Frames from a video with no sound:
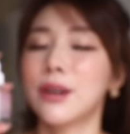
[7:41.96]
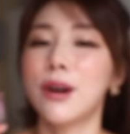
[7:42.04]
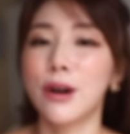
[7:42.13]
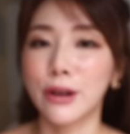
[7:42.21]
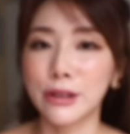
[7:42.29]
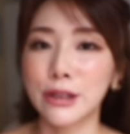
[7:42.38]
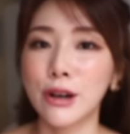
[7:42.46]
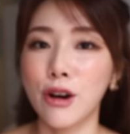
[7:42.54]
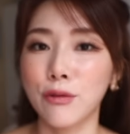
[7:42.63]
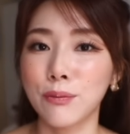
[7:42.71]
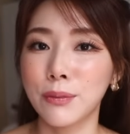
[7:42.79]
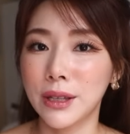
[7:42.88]
the honor
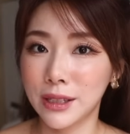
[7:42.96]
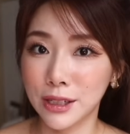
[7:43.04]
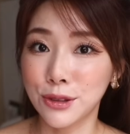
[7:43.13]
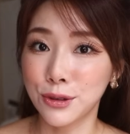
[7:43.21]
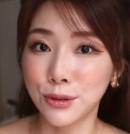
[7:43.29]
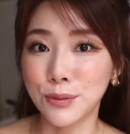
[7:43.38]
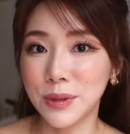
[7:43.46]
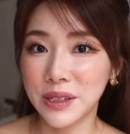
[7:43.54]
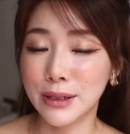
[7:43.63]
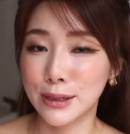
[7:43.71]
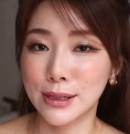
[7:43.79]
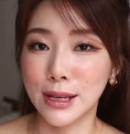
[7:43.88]
of meeting Yumi
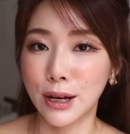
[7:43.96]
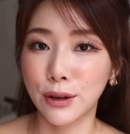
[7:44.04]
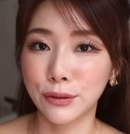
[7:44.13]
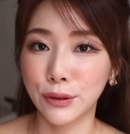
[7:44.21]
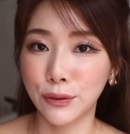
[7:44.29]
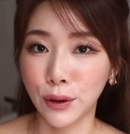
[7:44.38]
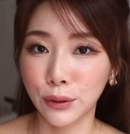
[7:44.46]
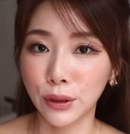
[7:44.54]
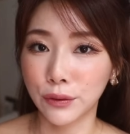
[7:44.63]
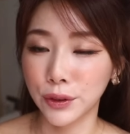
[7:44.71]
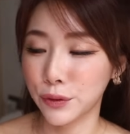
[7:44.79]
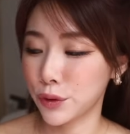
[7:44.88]
herself, the founder
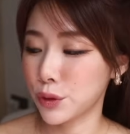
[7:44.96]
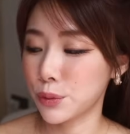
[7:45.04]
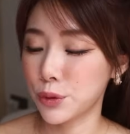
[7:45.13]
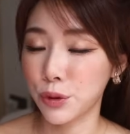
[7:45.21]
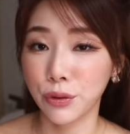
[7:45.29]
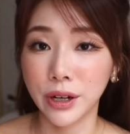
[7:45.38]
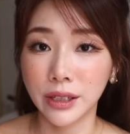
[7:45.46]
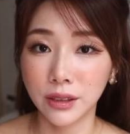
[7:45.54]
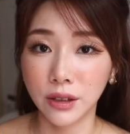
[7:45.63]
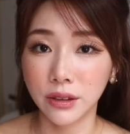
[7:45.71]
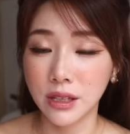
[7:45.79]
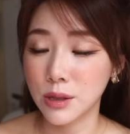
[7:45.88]
of Luvum, who created
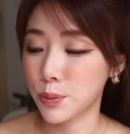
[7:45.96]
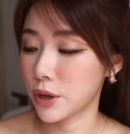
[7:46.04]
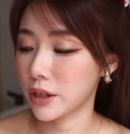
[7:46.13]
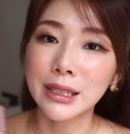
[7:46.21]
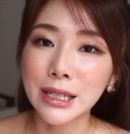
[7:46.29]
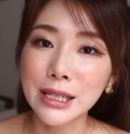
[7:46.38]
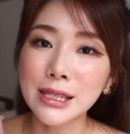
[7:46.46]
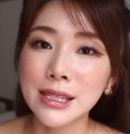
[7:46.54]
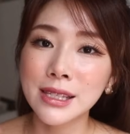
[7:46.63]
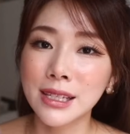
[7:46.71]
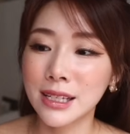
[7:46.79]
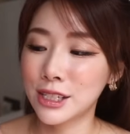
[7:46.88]
all these
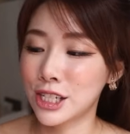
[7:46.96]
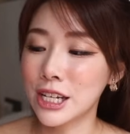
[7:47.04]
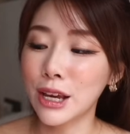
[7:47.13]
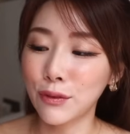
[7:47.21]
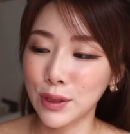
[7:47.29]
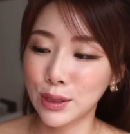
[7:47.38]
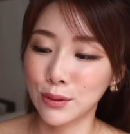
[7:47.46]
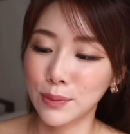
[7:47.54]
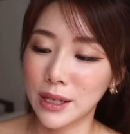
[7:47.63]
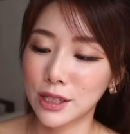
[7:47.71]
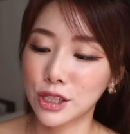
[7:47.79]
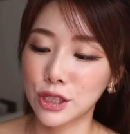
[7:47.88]
products. She gave it to
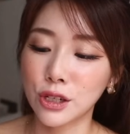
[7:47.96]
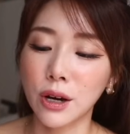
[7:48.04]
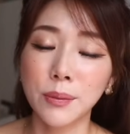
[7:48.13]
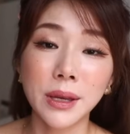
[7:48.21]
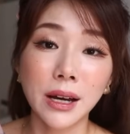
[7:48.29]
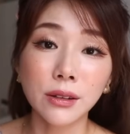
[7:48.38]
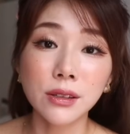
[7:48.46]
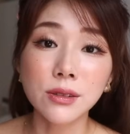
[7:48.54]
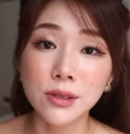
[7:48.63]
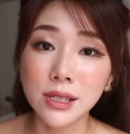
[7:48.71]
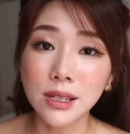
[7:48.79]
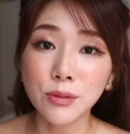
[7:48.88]
me and she taught me how to
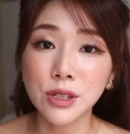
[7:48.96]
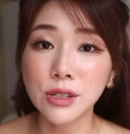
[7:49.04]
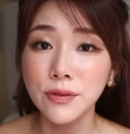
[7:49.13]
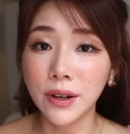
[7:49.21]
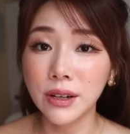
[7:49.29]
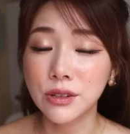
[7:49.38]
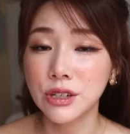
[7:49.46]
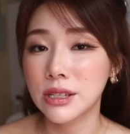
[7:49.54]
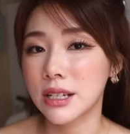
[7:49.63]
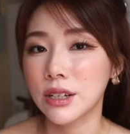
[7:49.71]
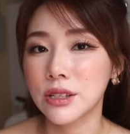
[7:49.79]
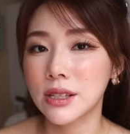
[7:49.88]
use it, which is very
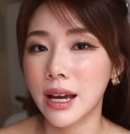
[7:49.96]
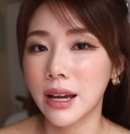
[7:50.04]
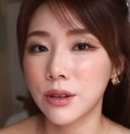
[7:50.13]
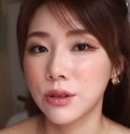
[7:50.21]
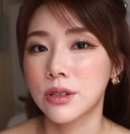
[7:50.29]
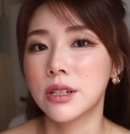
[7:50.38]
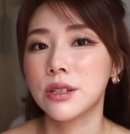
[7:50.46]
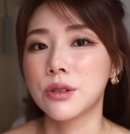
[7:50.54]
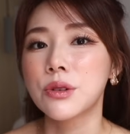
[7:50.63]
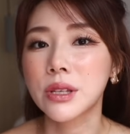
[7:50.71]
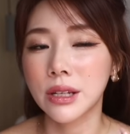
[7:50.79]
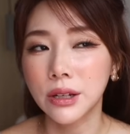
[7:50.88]
interesting because I usually
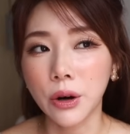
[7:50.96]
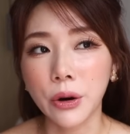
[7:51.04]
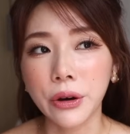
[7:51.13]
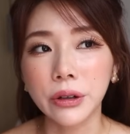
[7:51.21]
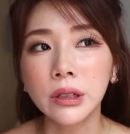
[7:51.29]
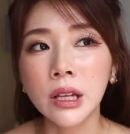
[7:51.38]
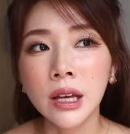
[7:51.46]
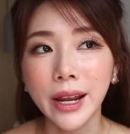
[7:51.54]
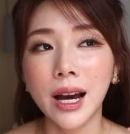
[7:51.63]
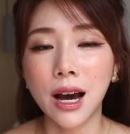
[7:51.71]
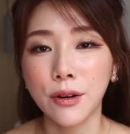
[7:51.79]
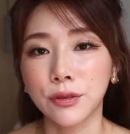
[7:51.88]
use an oil
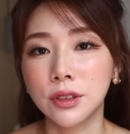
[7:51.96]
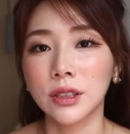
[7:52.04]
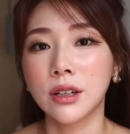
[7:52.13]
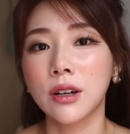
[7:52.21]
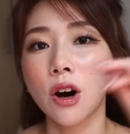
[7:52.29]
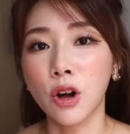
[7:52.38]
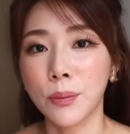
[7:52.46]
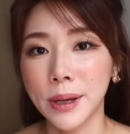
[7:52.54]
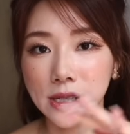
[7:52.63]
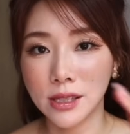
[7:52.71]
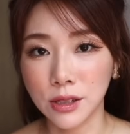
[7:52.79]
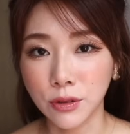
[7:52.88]
right after all
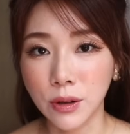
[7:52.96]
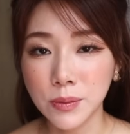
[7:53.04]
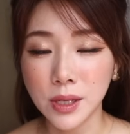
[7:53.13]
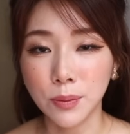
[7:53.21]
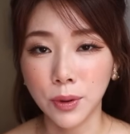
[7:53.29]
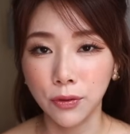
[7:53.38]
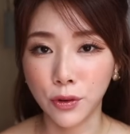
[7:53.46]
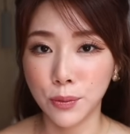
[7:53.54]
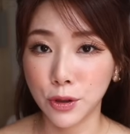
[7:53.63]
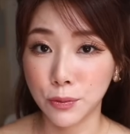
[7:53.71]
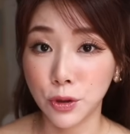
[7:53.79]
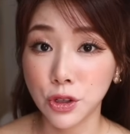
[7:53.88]
my serums and before
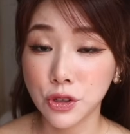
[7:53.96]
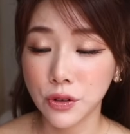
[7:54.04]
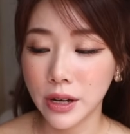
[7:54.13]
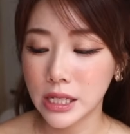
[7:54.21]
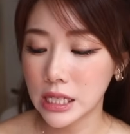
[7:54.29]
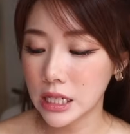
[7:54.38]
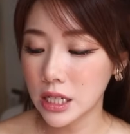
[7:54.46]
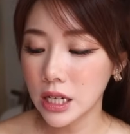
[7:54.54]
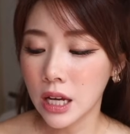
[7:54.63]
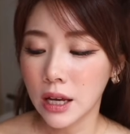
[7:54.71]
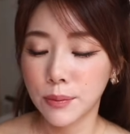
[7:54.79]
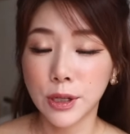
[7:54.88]
my moisturizer.
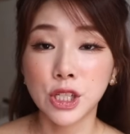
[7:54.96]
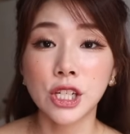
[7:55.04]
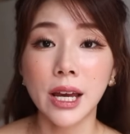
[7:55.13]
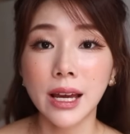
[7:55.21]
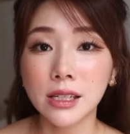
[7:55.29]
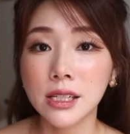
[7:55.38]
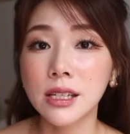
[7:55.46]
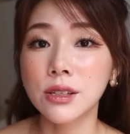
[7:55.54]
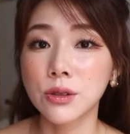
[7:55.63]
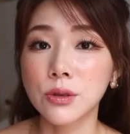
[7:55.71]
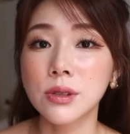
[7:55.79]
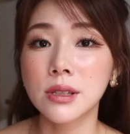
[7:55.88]
But she actually
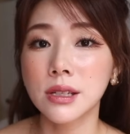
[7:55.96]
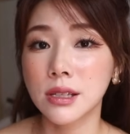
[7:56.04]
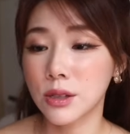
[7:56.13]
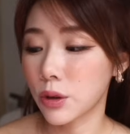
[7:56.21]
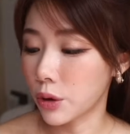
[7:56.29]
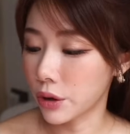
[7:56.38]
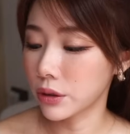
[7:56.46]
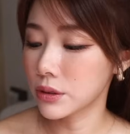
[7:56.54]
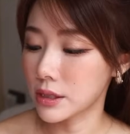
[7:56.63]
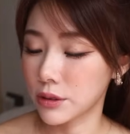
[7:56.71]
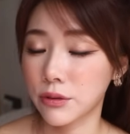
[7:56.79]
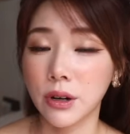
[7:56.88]
used this oil
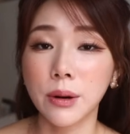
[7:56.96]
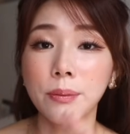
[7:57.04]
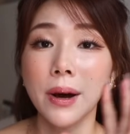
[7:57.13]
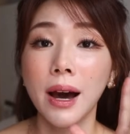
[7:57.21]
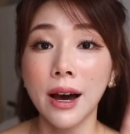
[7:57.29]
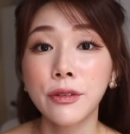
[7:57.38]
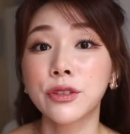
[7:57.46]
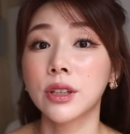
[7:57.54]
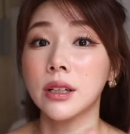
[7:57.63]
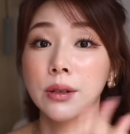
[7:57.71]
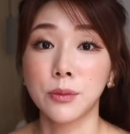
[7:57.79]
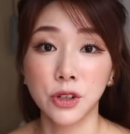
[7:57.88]
serum
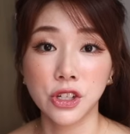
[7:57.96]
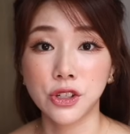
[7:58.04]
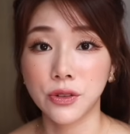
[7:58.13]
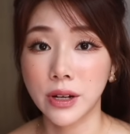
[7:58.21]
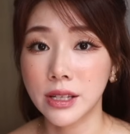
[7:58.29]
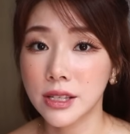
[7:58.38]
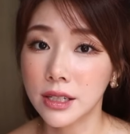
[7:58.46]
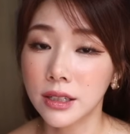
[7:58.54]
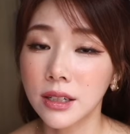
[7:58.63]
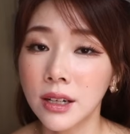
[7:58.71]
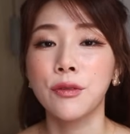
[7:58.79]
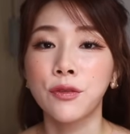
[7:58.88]
after her
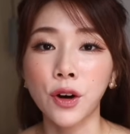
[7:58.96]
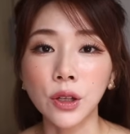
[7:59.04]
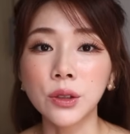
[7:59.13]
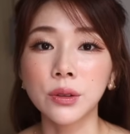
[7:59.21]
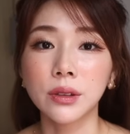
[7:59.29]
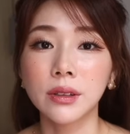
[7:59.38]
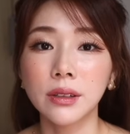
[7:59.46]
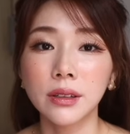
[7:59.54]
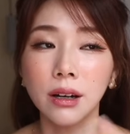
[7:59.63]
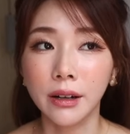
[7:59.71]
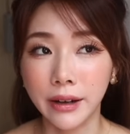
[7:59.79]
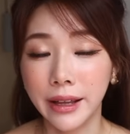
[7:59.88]
moisturizer. I followed
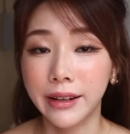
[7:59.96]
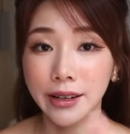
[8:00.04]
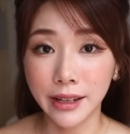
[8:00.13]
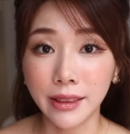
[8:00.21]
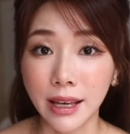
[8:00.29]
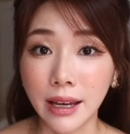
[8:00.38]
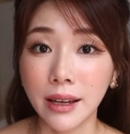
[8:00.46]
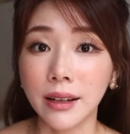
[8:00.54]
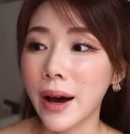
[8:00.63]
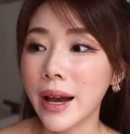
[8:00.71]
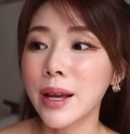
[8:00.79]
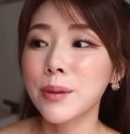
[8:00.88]
her and did that.
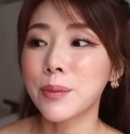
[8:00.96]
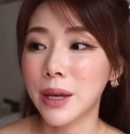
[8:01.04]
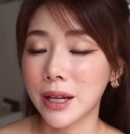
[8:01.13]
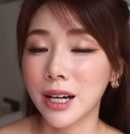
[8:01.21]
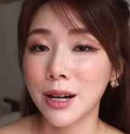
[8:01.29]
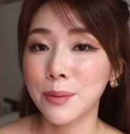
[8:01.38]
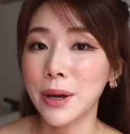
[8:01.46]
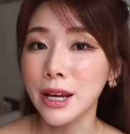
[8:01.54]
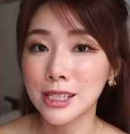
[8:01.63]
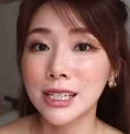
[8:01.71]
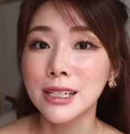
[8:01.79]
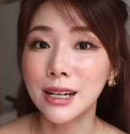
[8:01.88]
My makeup
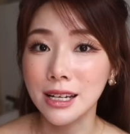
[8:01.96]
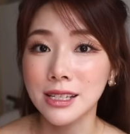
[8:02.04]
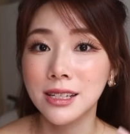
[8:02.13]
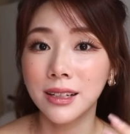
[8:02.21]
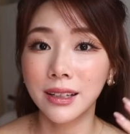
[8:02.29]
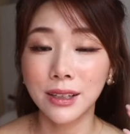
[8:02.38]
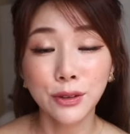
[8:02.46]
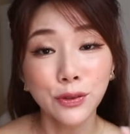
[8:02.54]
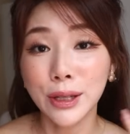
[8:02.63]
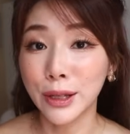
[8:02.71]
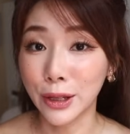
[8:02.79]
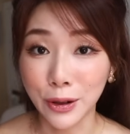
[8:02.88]
actually lasted
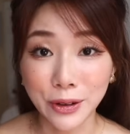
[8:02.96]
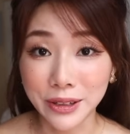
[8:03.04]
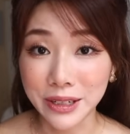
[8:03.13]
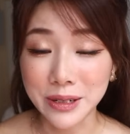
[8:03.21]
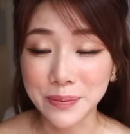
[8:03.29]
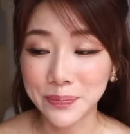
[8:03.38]
even longer.